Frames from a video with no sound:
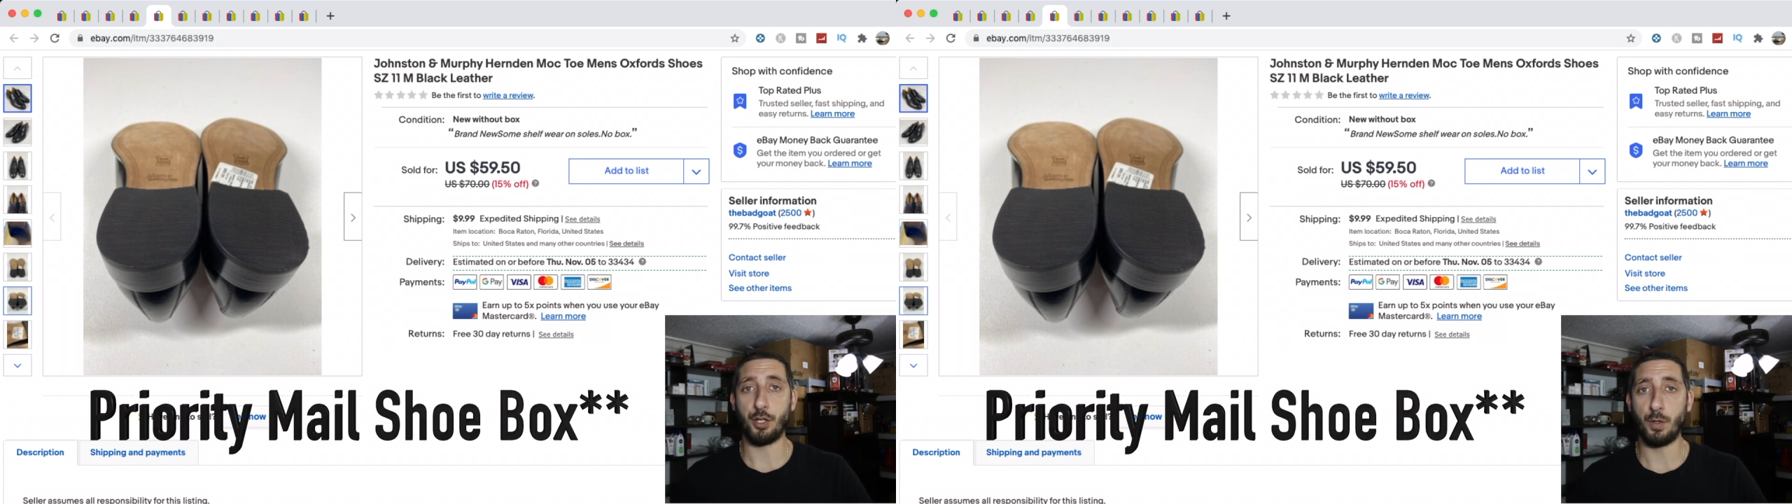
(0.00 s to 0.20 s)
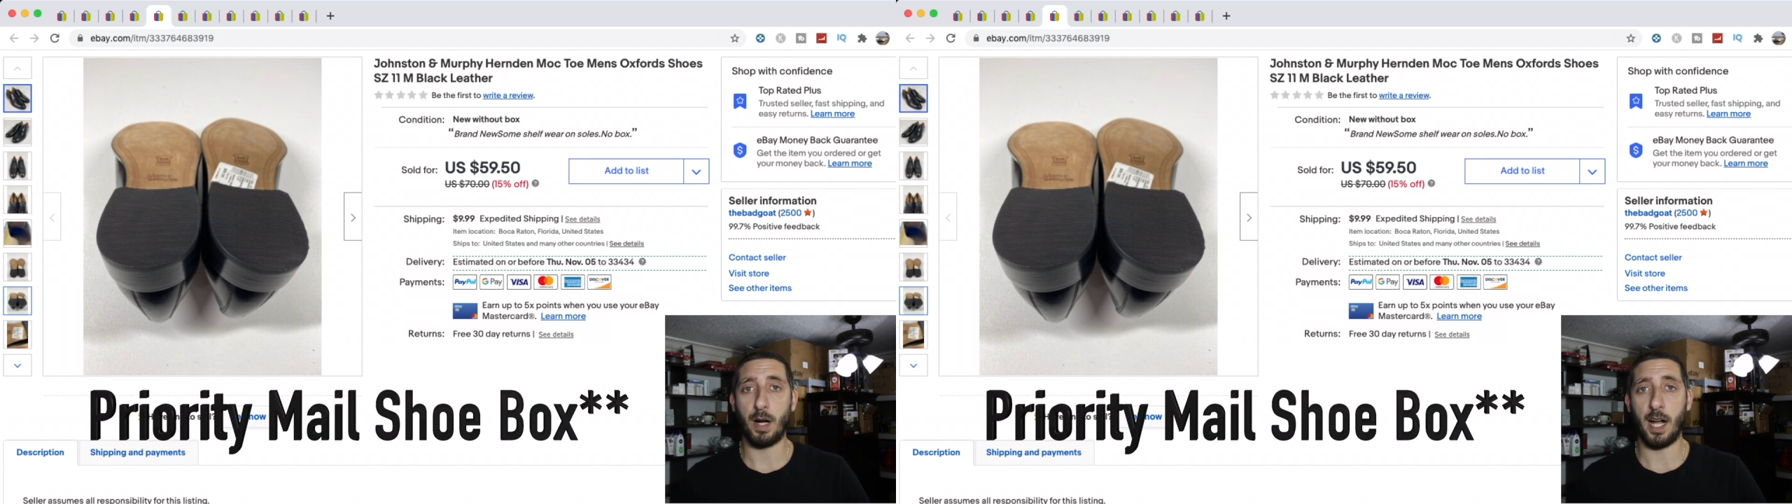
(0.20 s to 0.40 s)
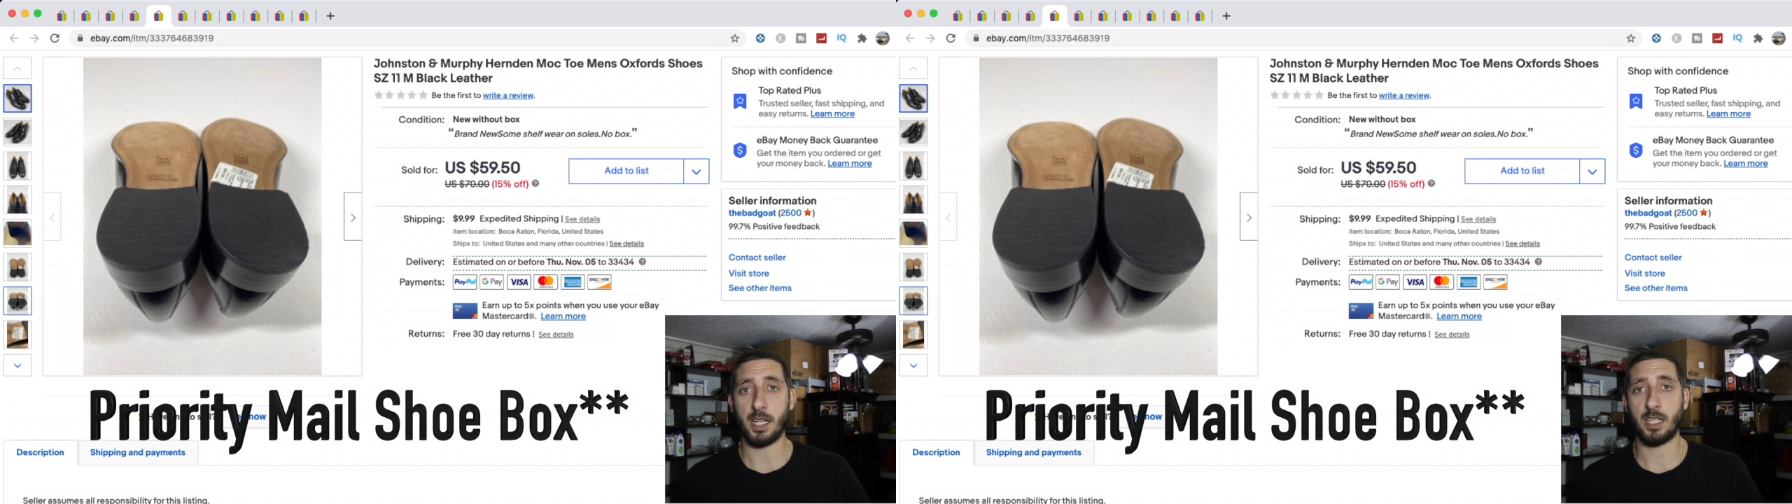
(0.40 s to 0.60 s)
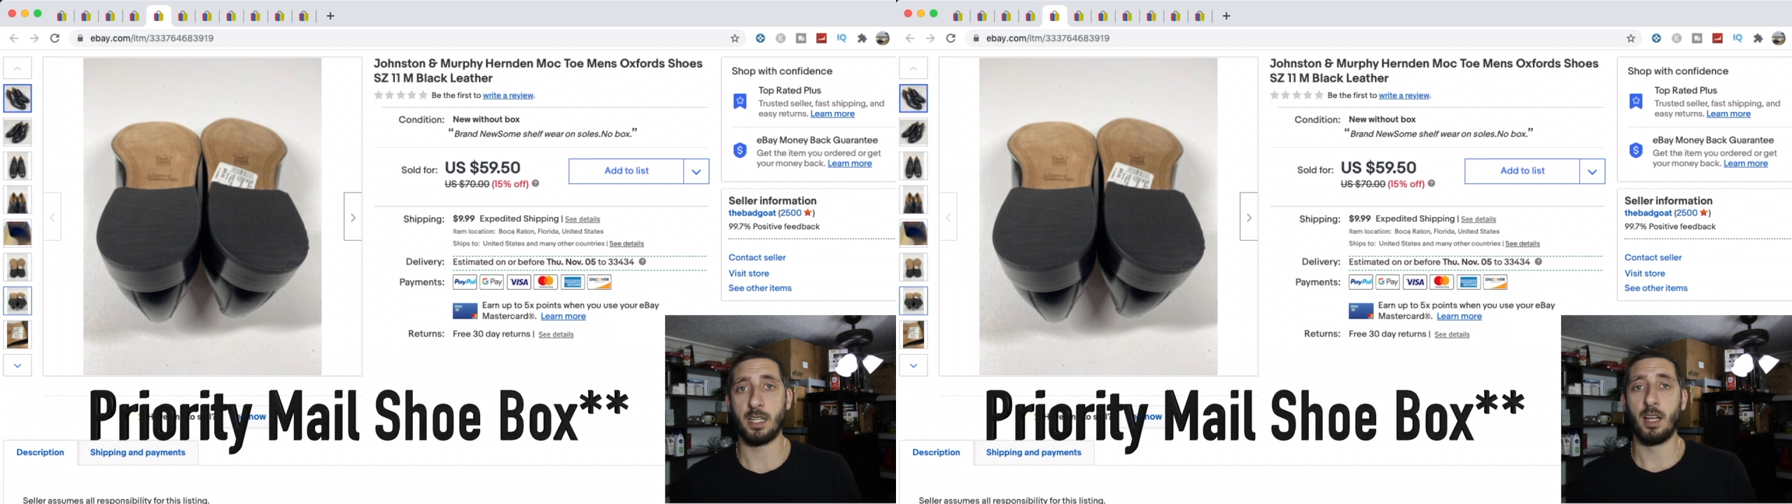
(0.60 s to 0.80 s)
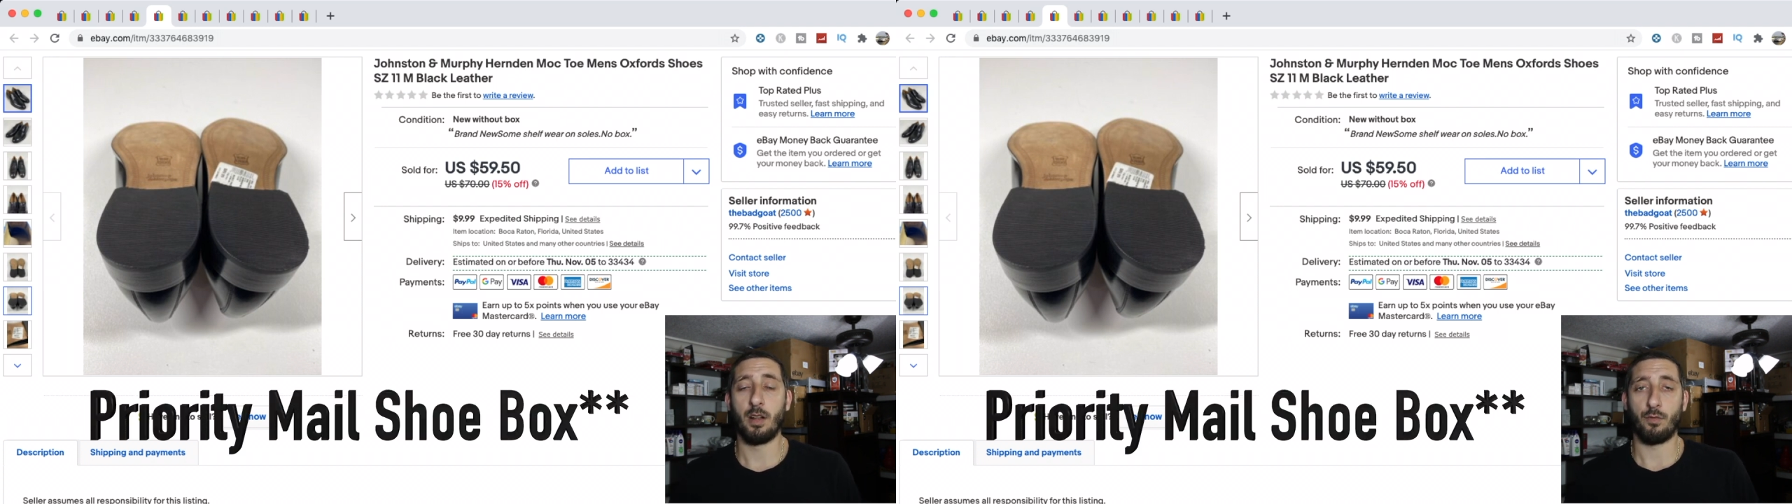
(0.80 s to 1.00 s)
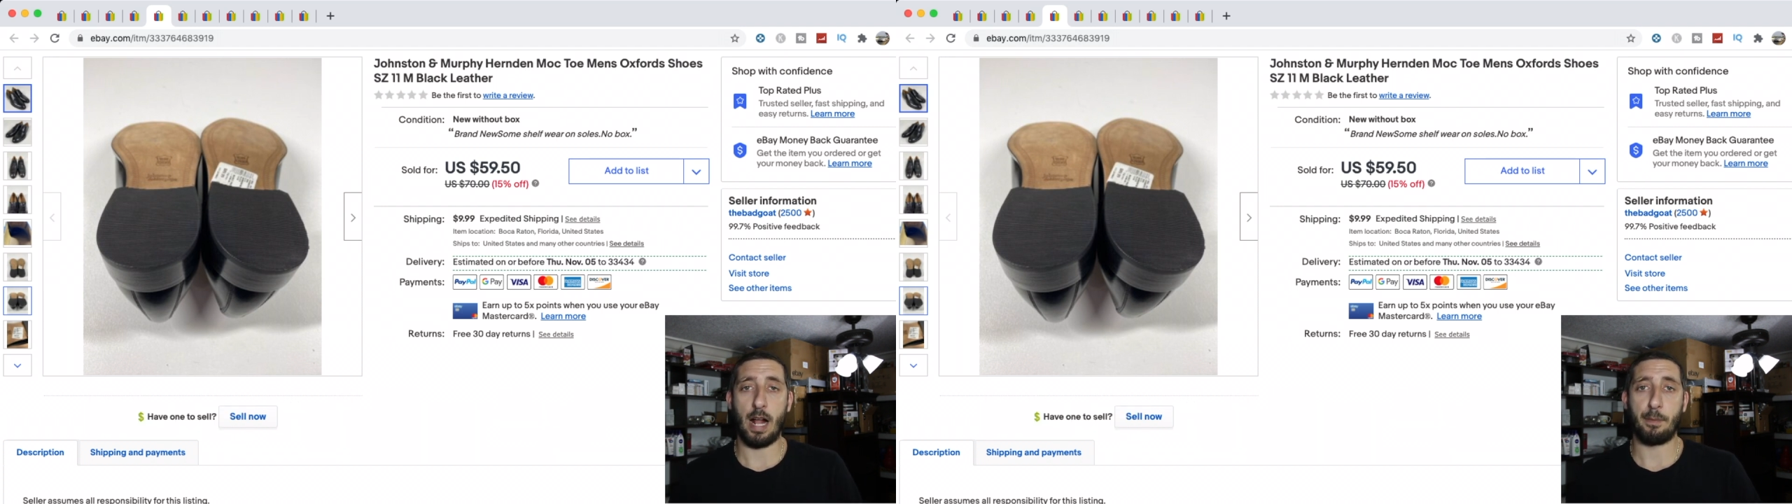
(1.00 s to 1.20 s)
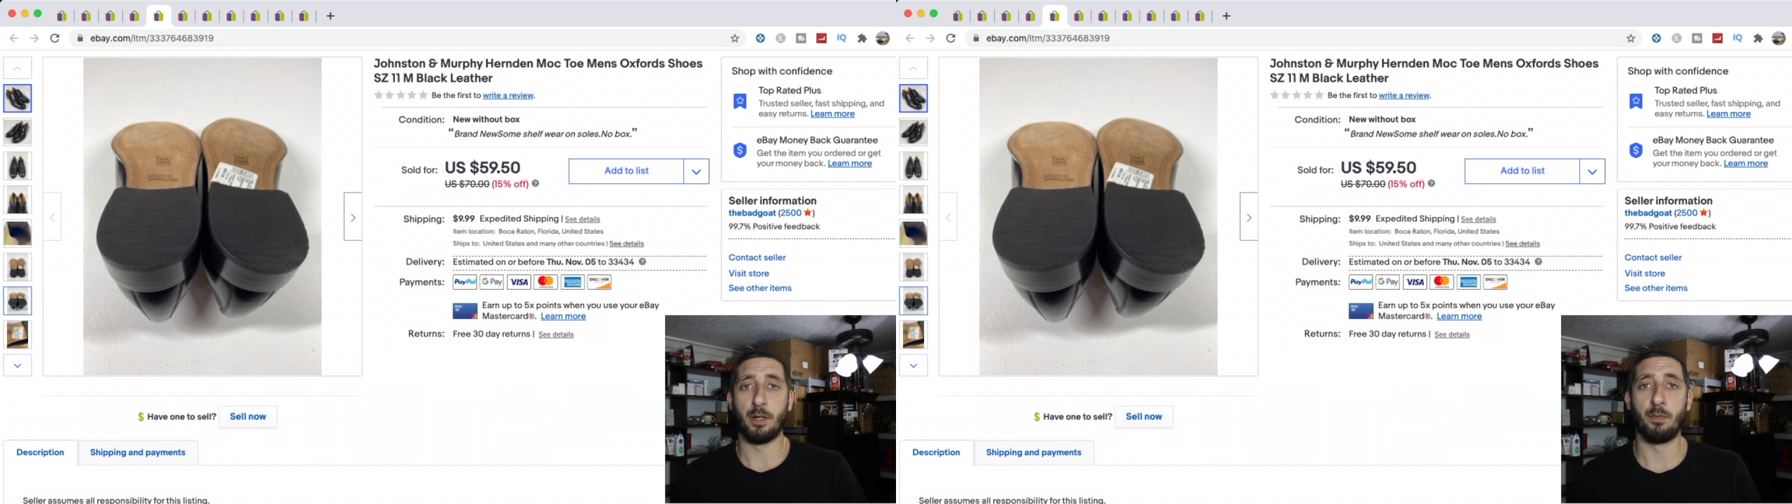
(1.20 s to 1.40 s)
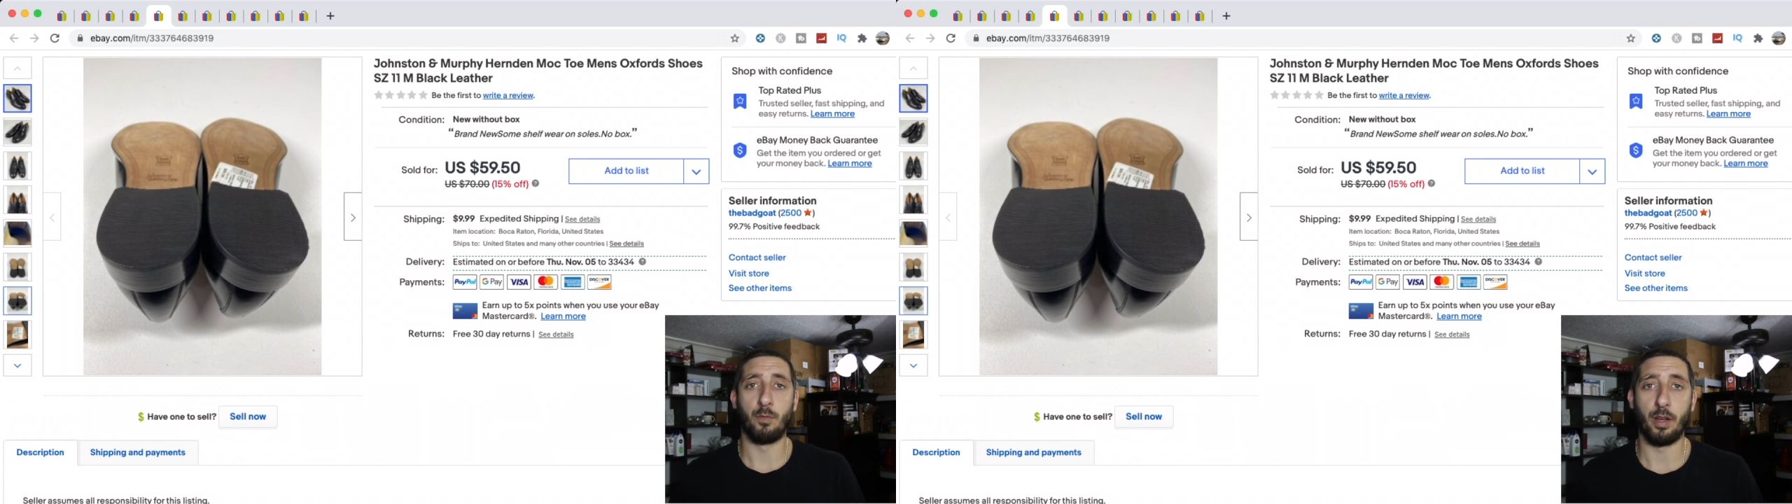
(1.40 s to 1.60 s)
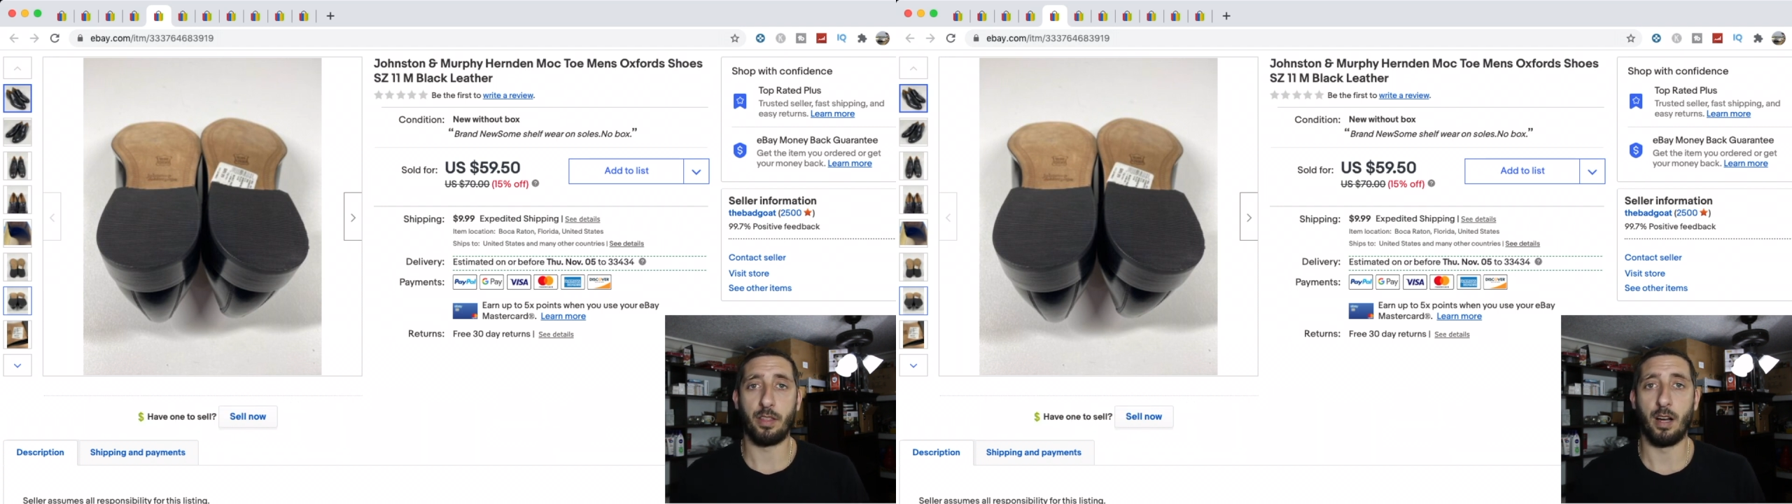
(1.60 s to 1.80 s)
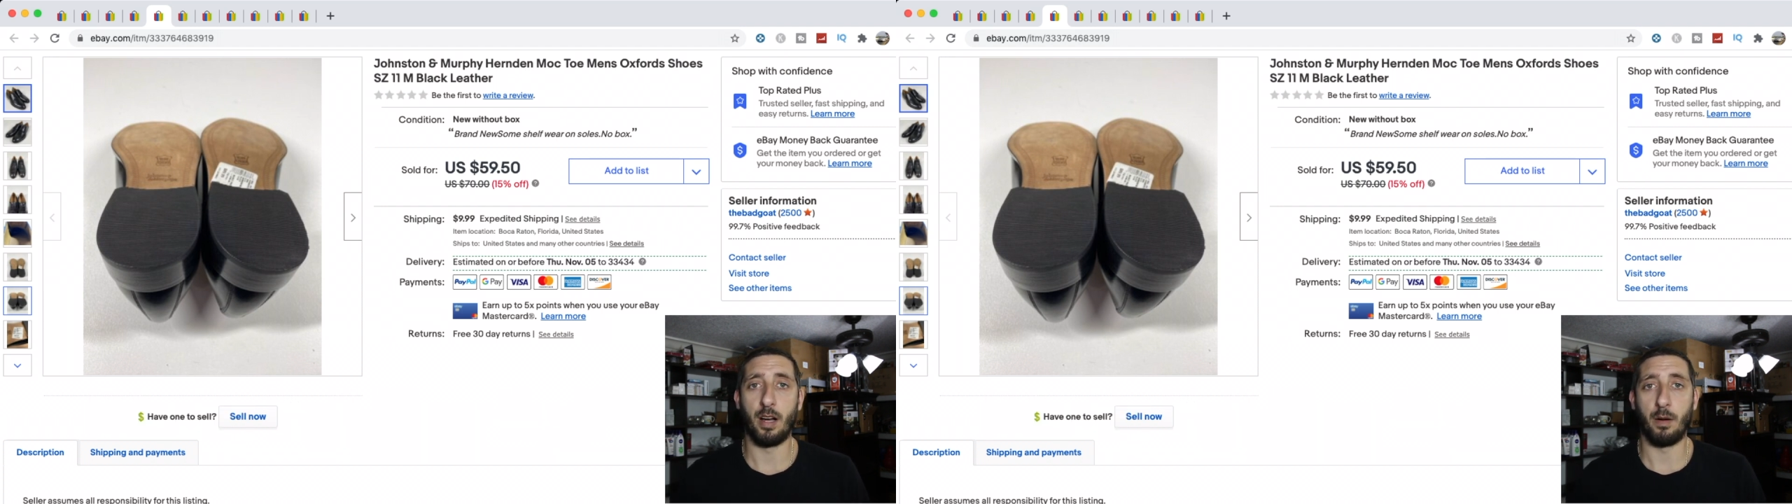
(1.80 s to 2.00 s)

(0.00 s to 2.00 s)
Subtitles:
shoe box, wrapped them with